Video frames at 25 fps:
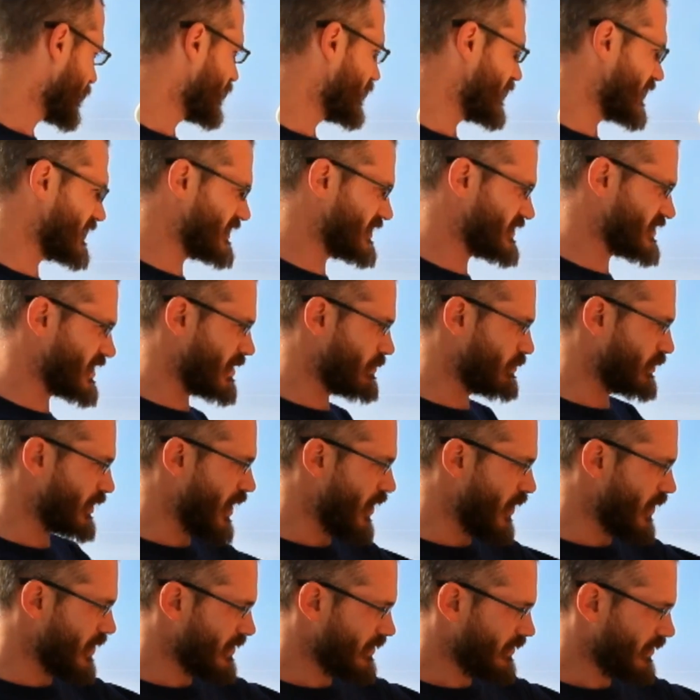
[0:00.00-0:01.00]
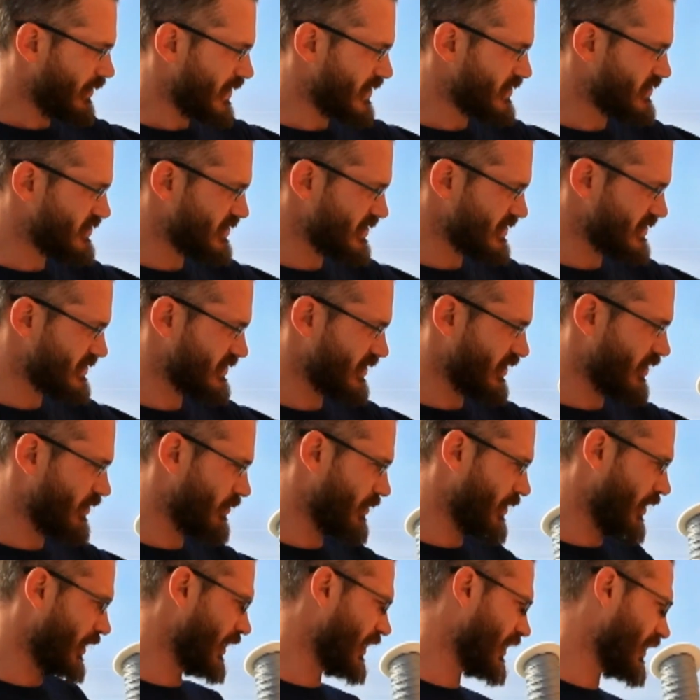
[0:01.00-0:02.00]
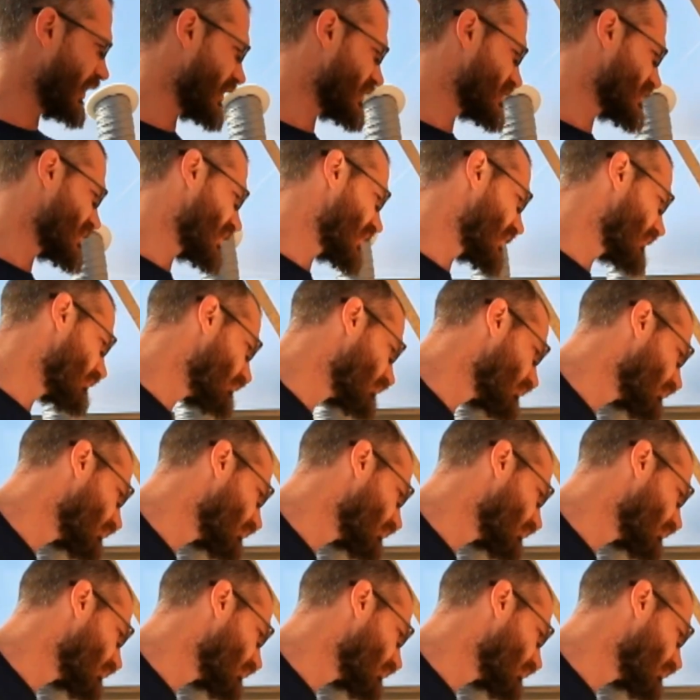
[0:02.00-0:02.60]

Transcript: this is our blower. It's just a really, it's a